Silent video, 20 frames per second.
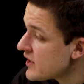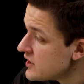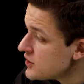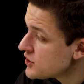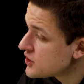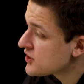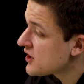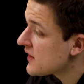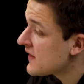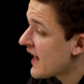
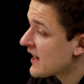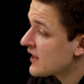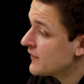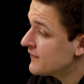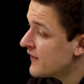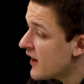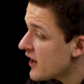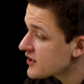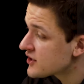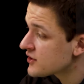Reach to the
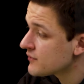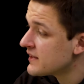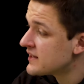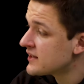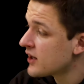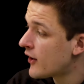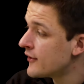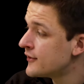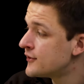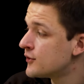anniversary
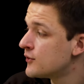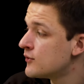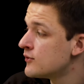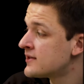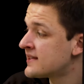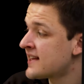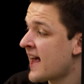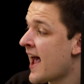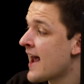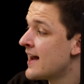
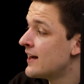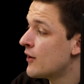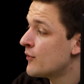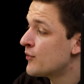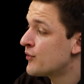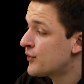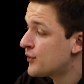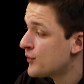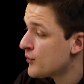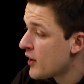titles, to Halo
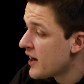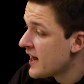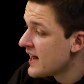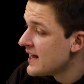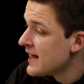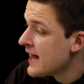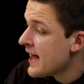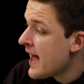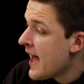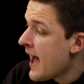
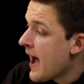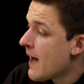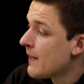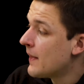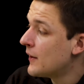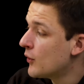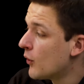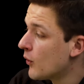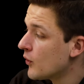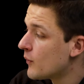3, and
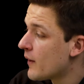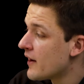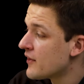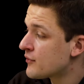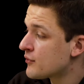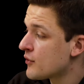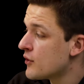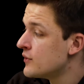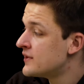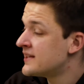then all the way
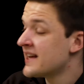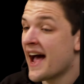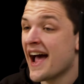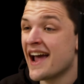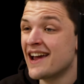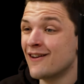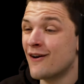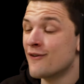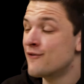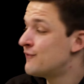through to
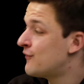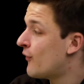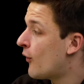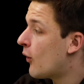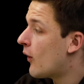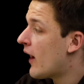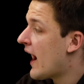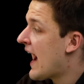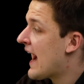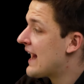Halo
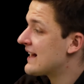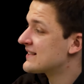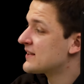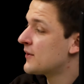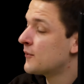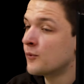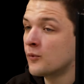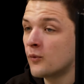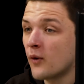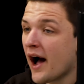4 as
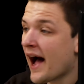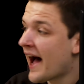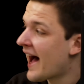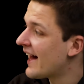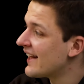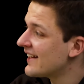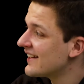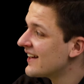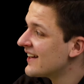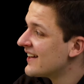
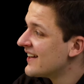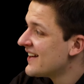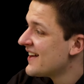well.